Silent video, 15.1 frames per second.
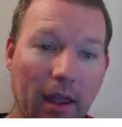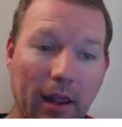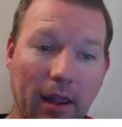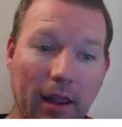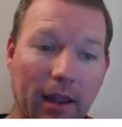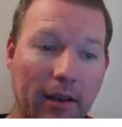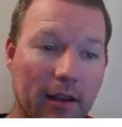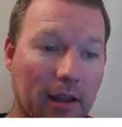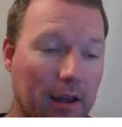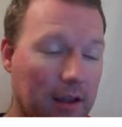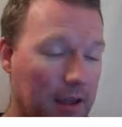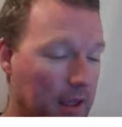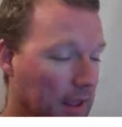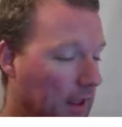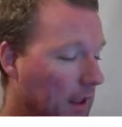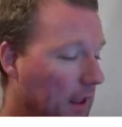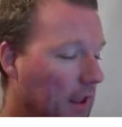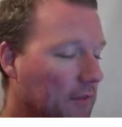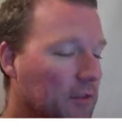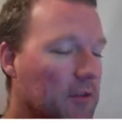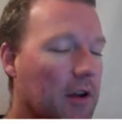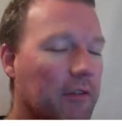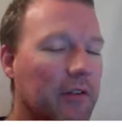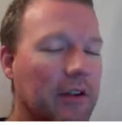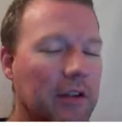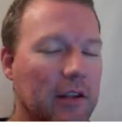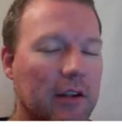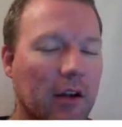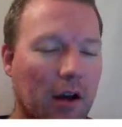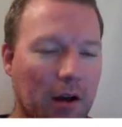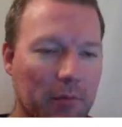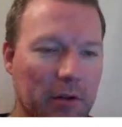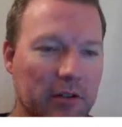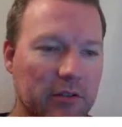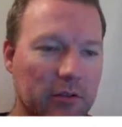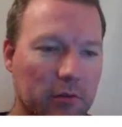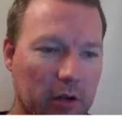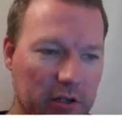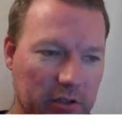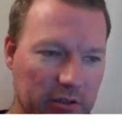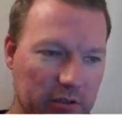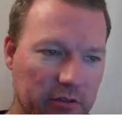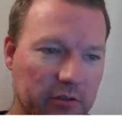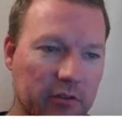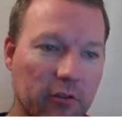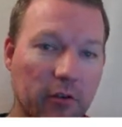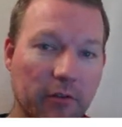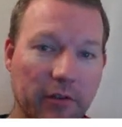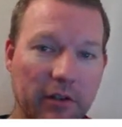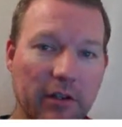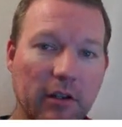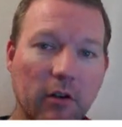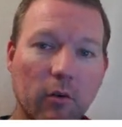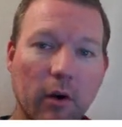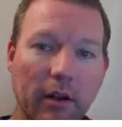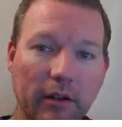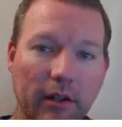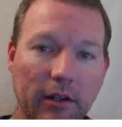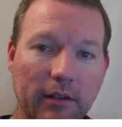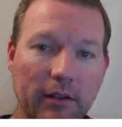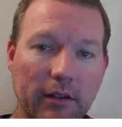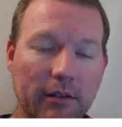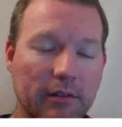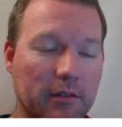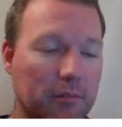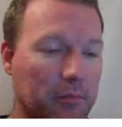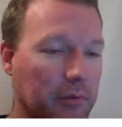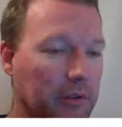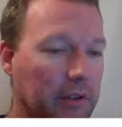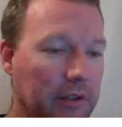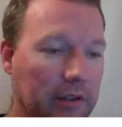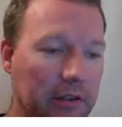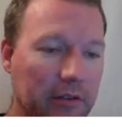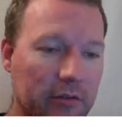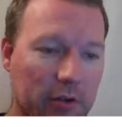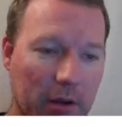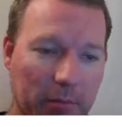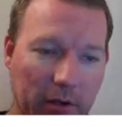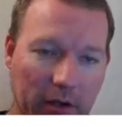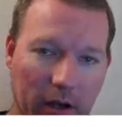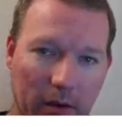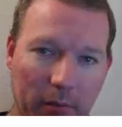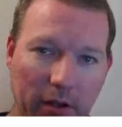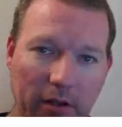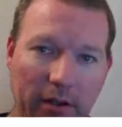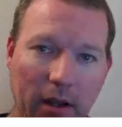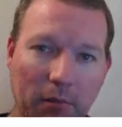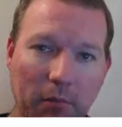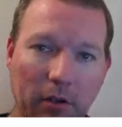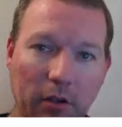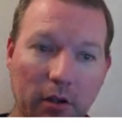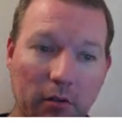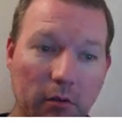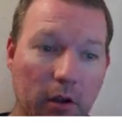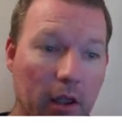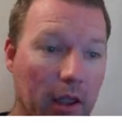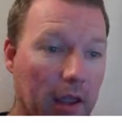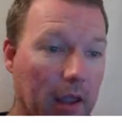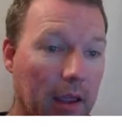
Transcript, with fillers: And if you have any comments, questions, or if you didn't quite get this, please drop a comment down below